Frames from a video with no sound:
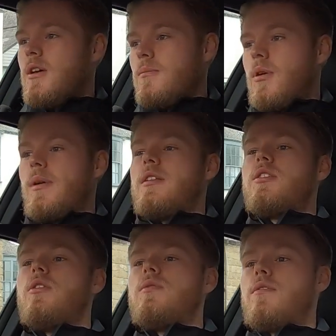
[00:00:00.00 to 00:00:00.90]
probably
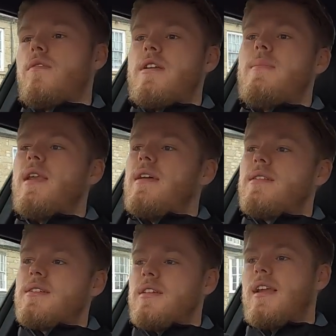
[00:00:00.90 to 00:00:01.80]
2 to 3
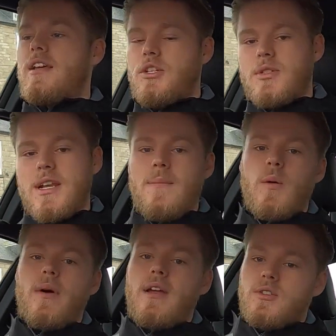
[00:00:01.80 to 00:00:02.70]
minutes, unless you slam the
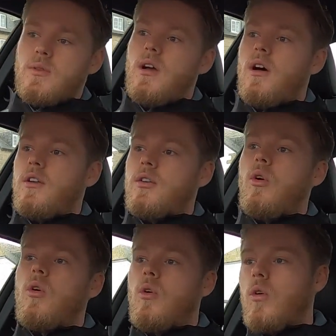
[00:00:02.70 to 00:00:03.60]
brakes on hard,
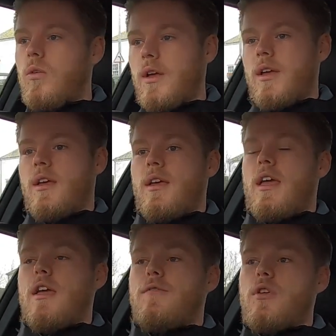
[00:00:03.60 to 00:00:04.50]
or
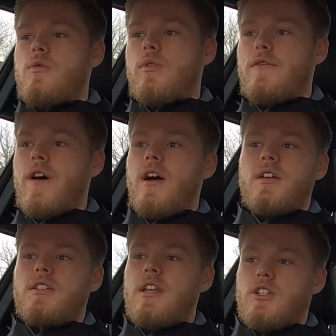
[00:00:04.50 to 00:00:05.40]
if you
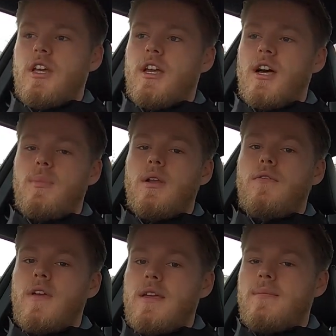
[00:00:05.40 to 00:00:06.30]
reverse literally a couple of
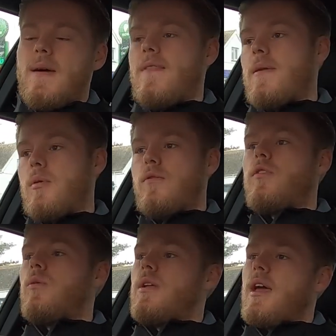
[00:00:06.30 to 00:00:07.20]
feet and then move
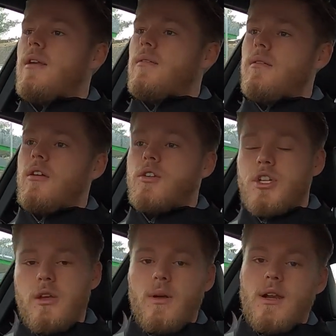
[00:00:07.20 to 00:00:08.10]
forward again. And I'll show
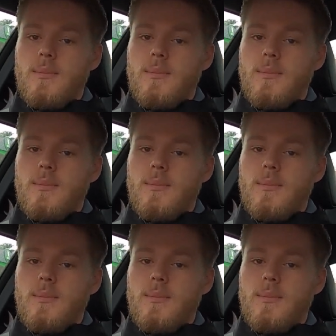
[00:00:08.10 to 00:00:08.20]
you a clip